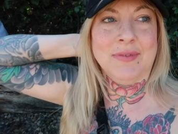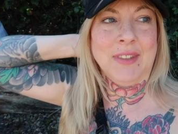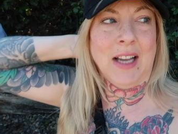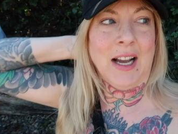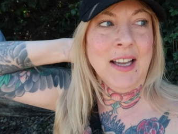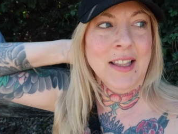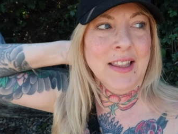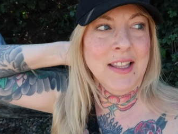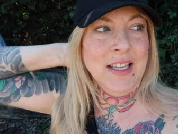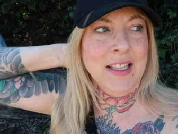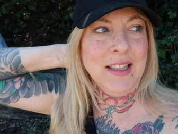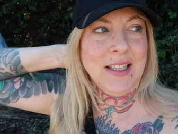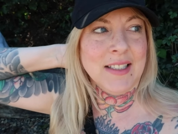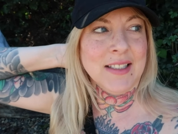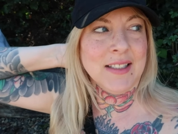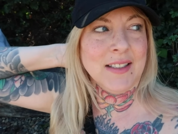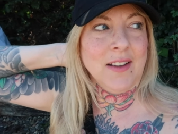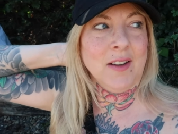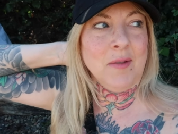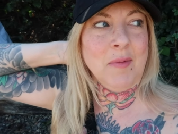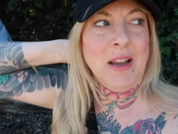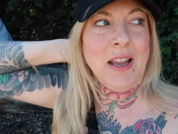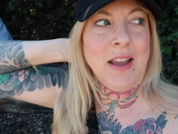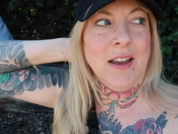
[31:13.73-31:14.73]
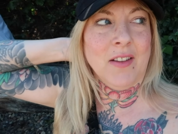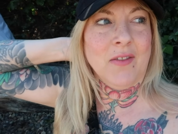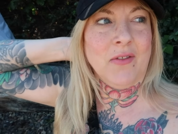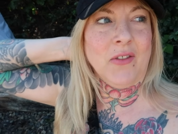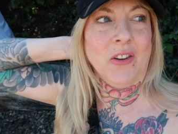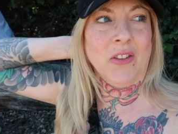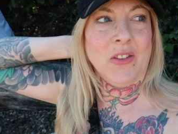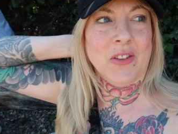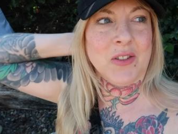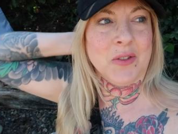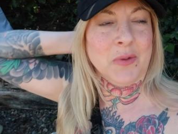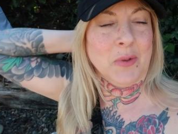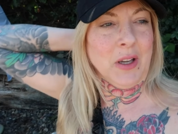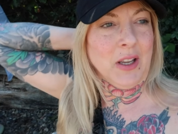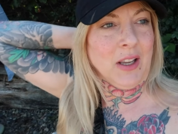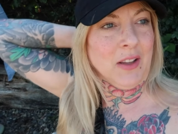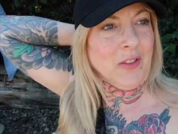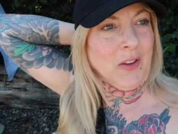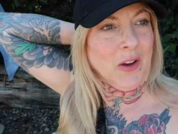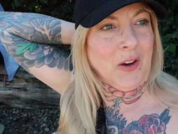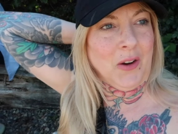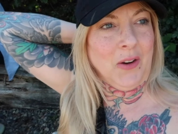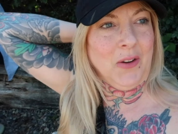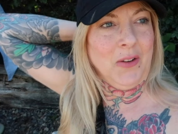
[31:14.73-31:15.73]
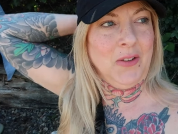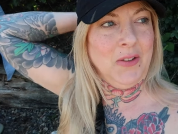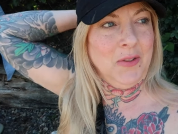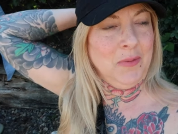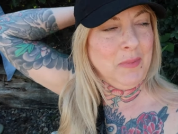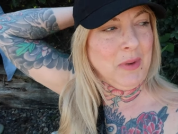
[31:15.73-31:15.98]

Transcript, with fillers: I think that's gonna be it for this week though,